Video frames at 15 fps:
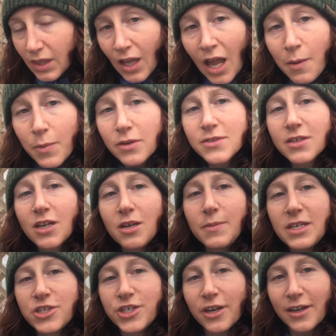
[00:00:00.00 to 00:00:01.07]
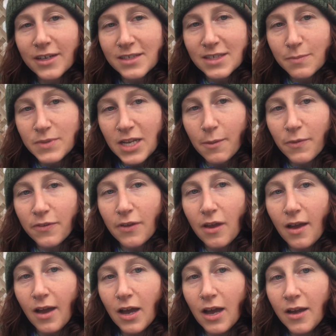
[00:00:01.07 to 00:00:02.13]
I'm also going to be sharing some tips
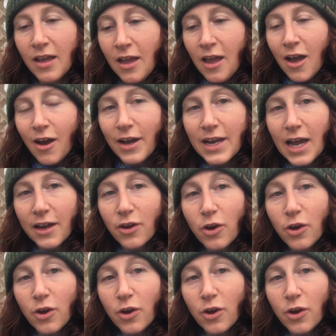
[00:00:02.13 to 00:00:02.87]
on how